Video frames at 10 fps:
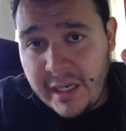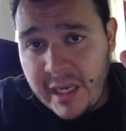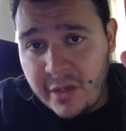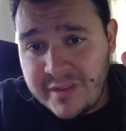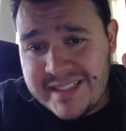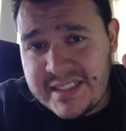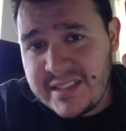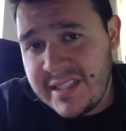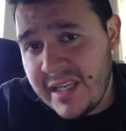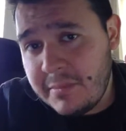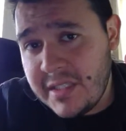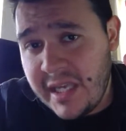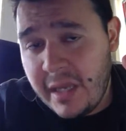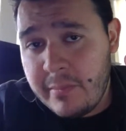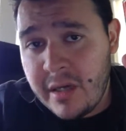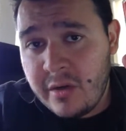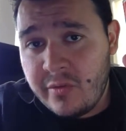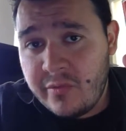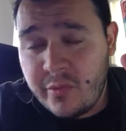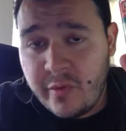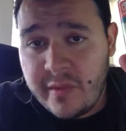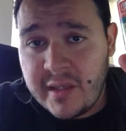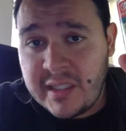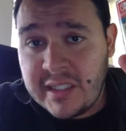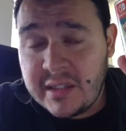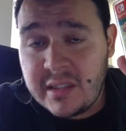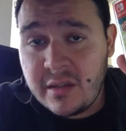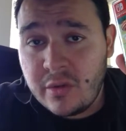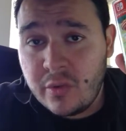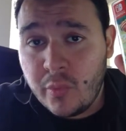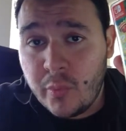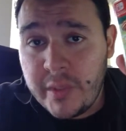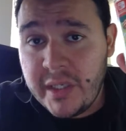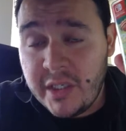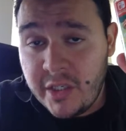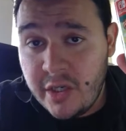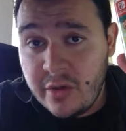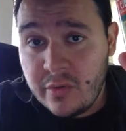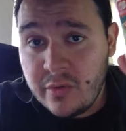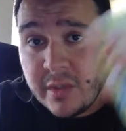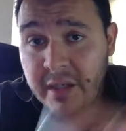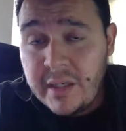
Now, this game came out for the Nintendo Wii U